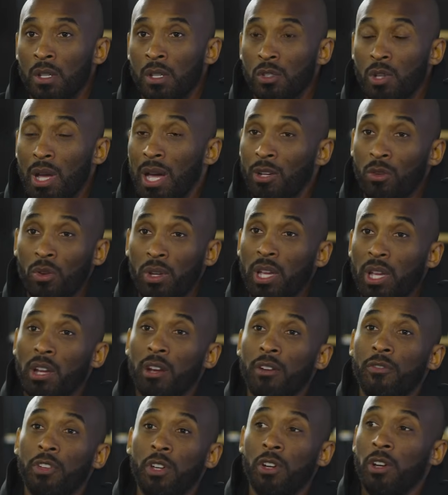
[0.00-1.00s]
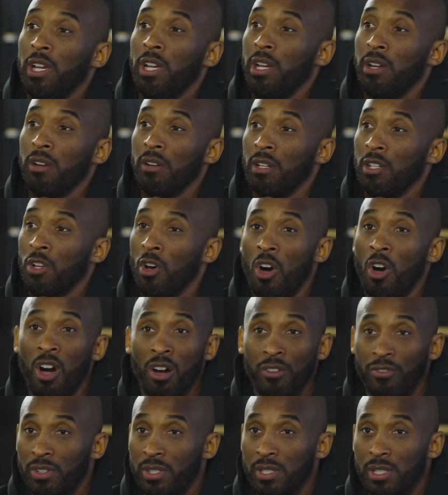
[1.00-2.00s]
So I don't care if you're here in the
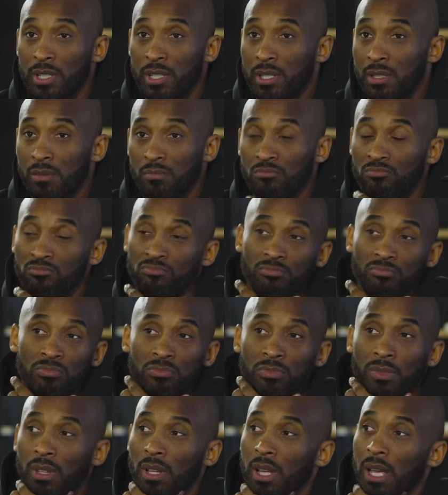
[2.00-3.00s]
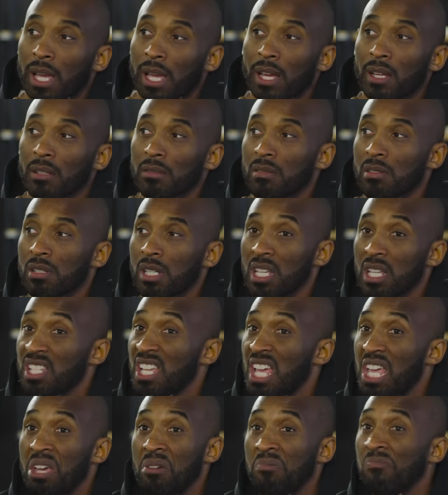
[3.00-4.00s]
office at 6
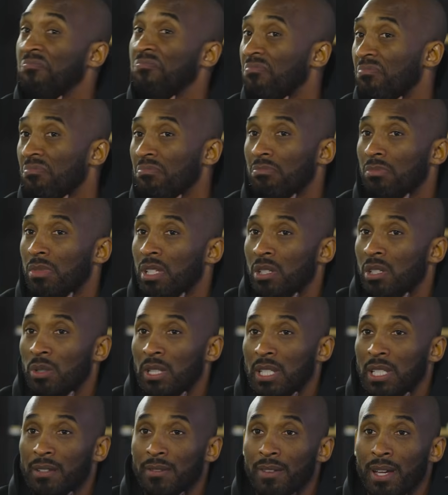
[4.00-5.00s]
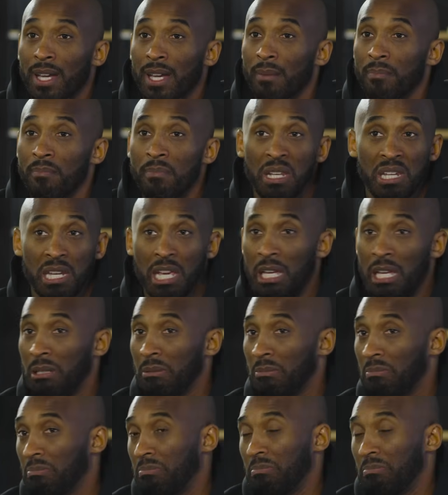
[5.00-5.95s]
a.m. and you leave at midnight.